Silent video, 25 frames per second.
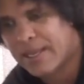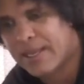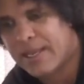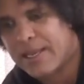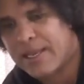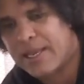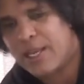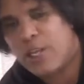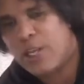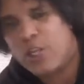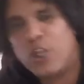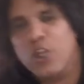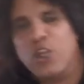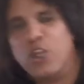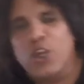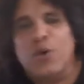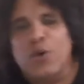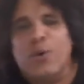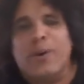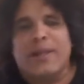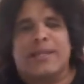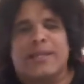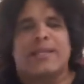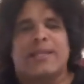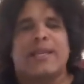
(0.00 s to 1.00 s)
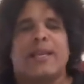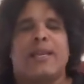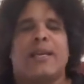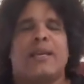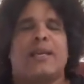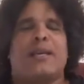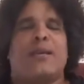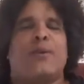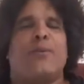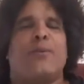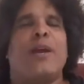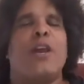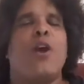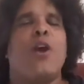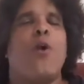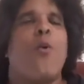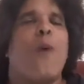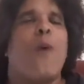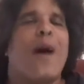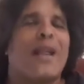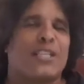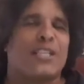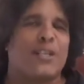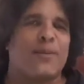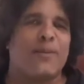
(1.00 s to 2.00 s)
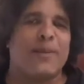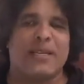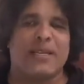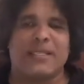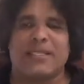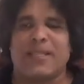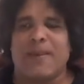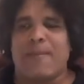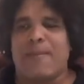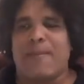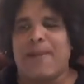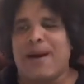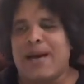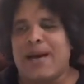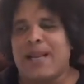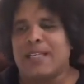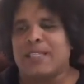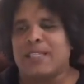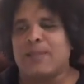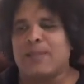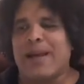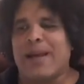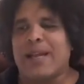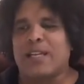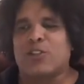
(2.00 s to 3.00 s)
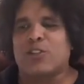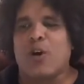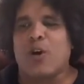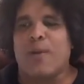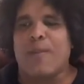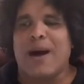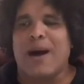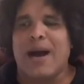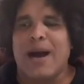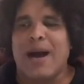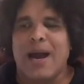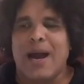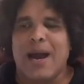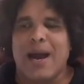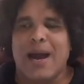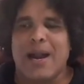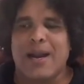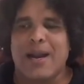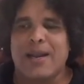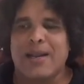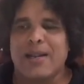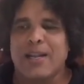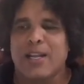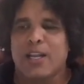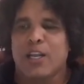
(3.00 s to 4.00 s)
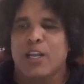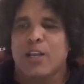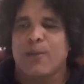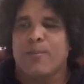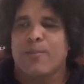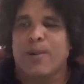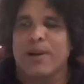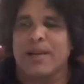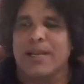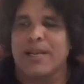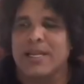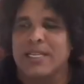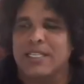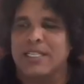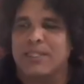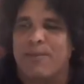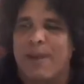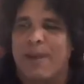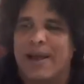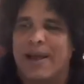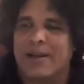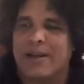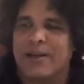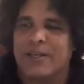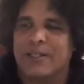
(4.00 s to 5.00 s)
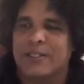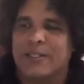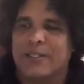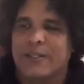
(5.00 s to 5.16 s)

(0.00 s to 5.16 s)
You would think when you watch me, you say, man, this man has come hard on these banners,